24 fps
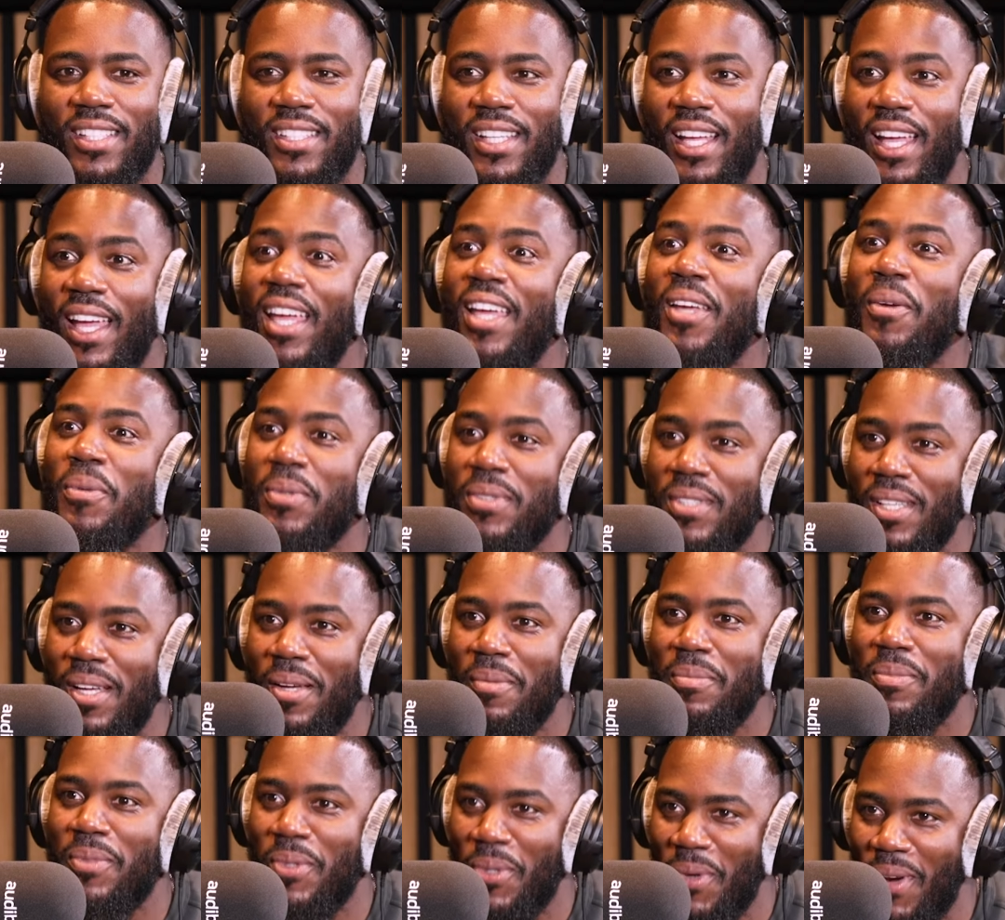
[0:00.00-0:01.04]
I was like, hey, what's
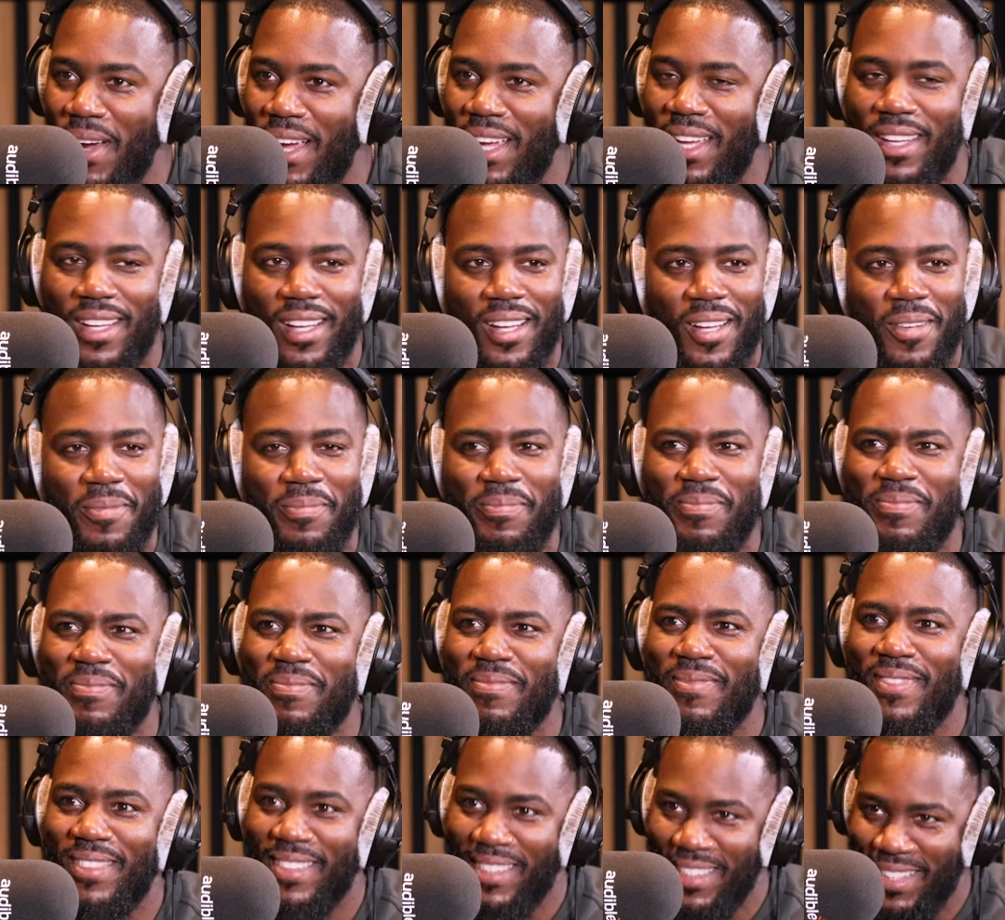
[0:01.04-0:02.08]
up? You all right?
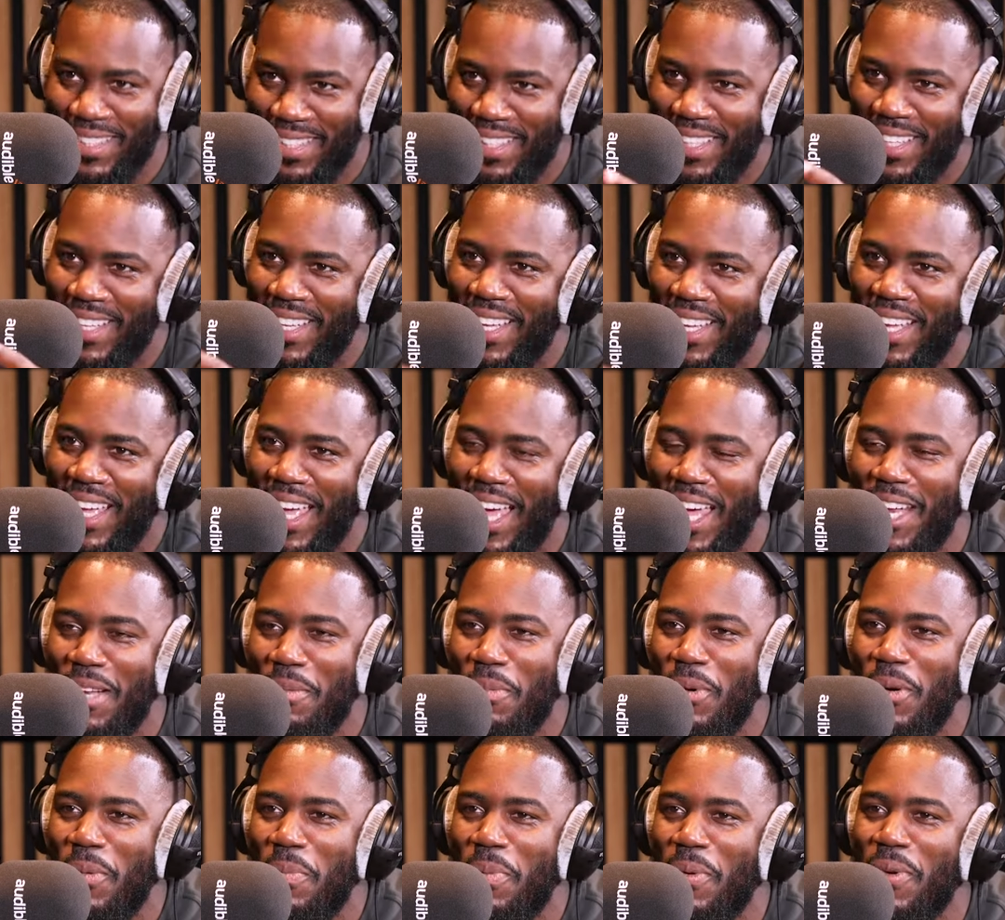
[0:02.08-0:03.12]

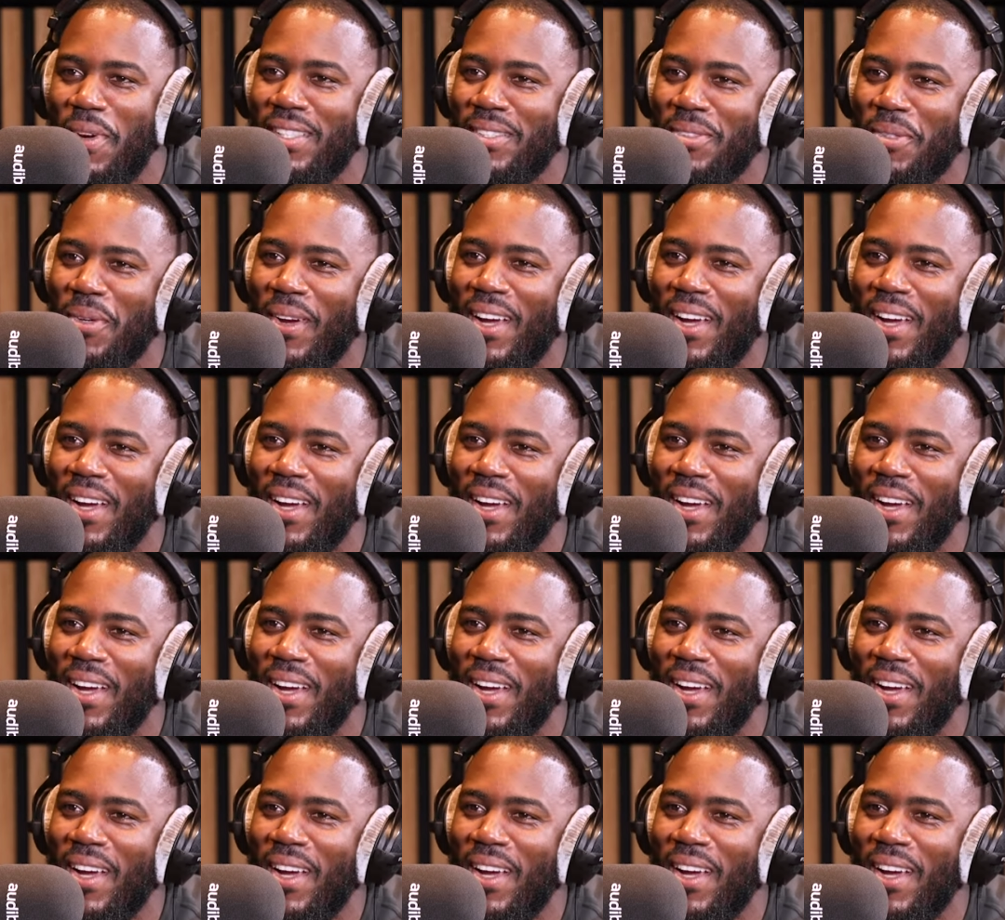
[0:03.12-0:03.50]
Hannibal Buresque,